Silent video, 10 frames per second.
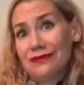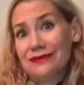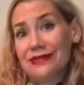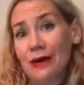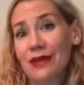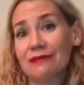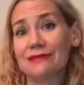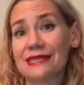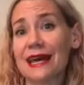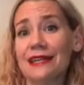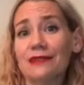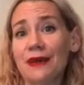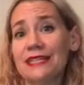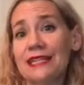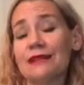Tell me, slide into my
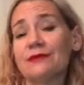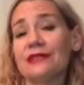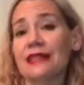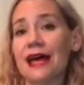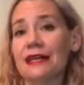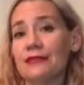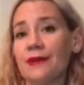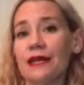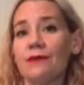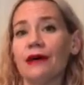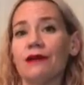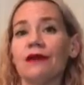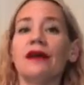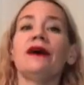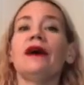DMs, slide into my email.
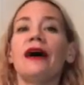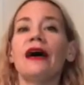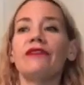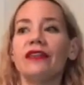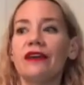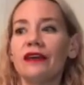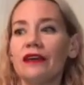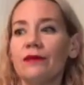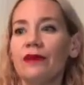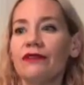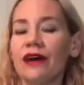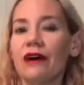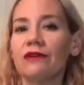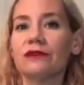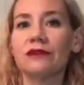Everything can be
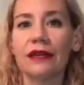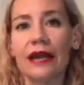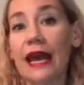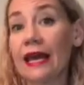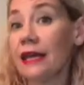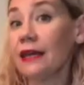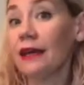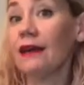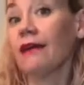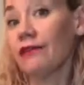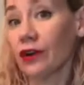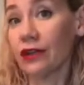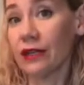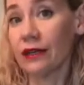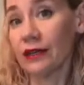found, if you're on
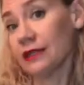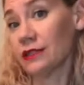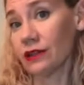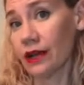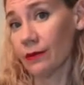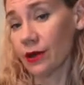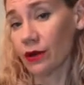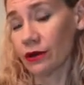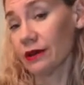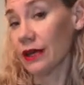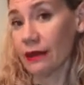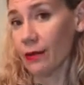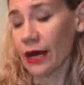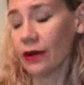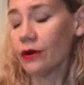Instagram, you're in the
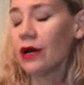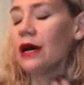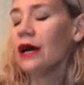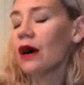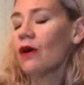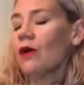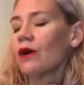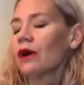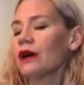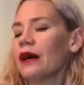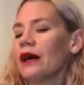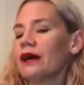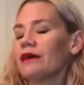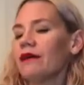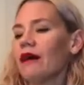bio, or
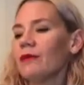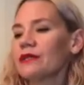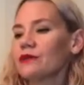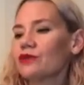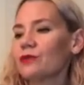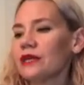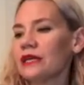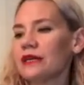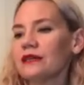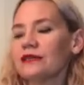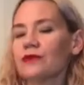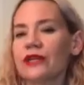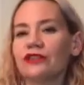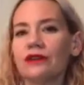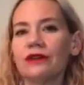all my social media is
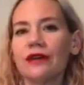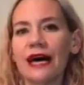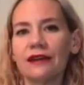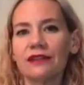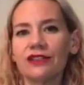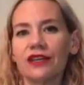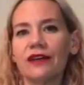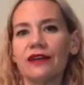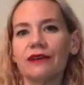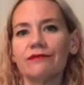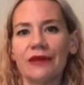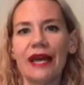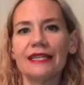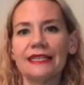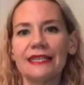Rachel Adelicia,
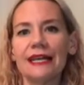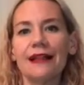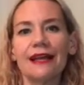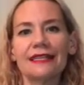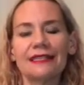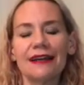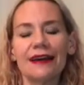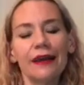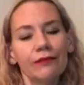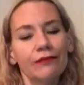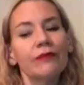Adelicia.